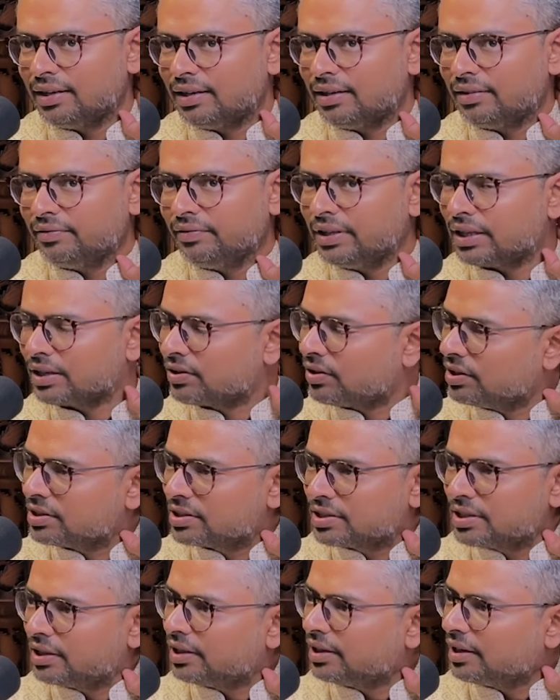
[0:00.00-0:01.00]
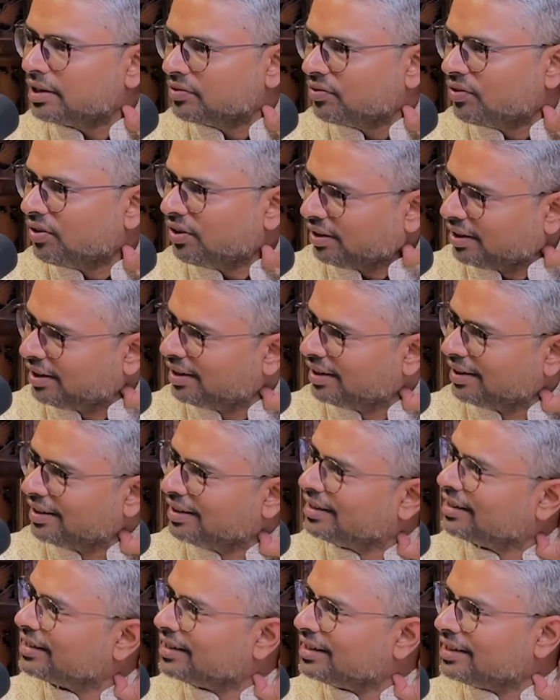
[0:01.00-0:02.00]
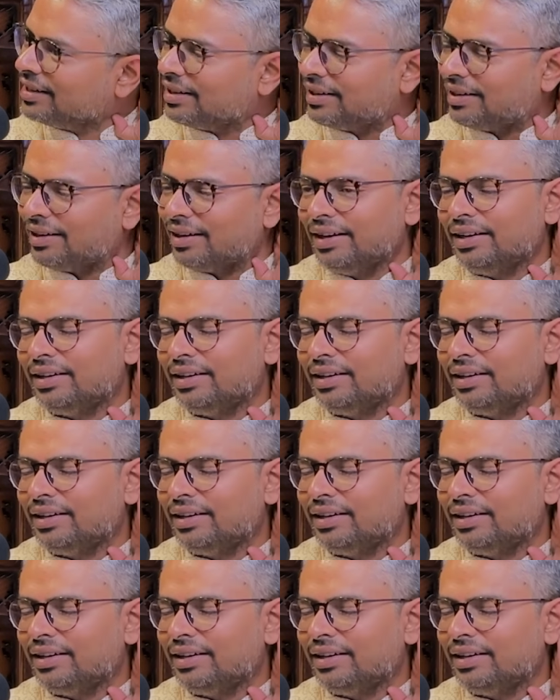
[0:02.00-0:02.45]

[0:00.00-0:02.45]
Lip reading: We are constantly at war. Right?